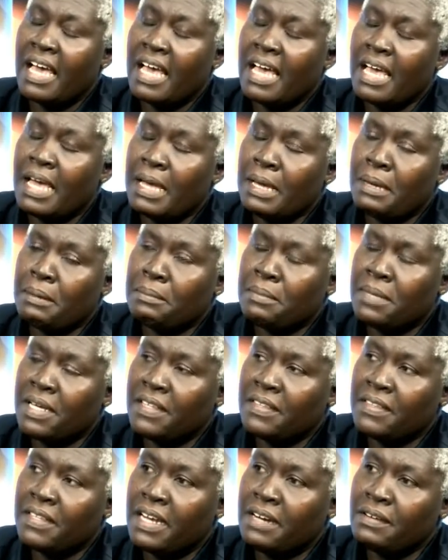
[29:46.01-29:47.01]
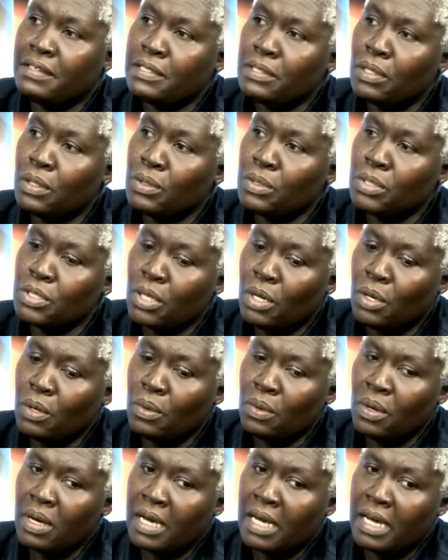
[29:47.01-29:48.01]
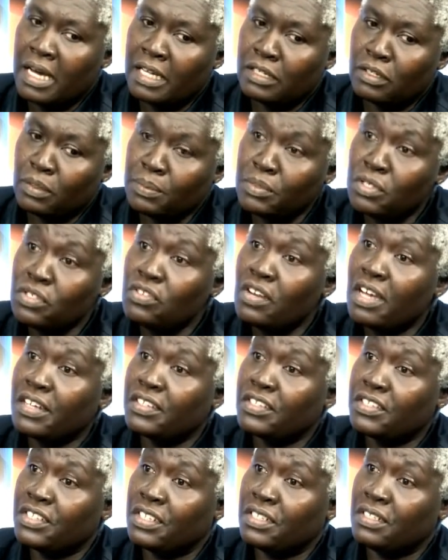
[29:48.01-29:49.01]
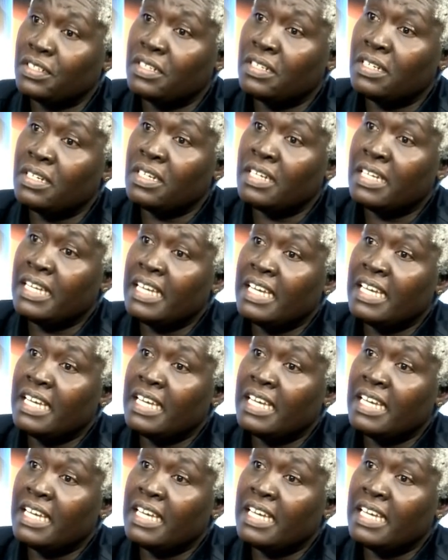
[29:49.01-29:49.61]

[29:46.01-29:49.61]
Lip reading: There is also an obstruction,